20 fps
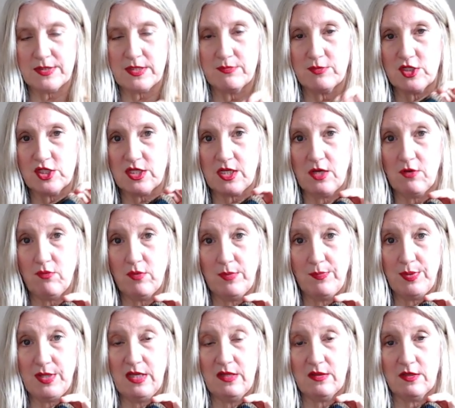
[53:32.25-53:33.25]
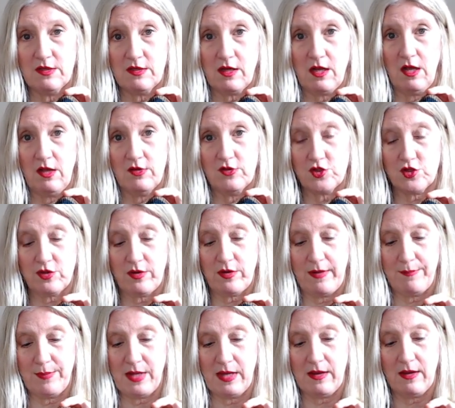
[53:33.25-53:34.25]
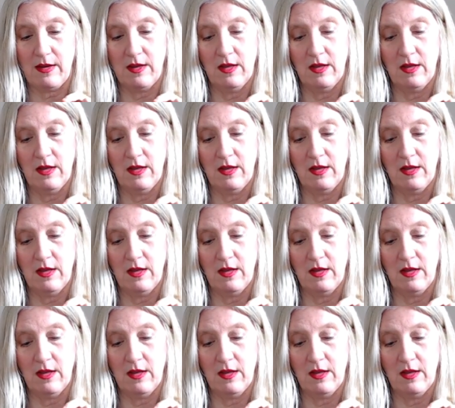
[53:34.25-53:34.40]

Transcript: I'm just gonna repeat the color striping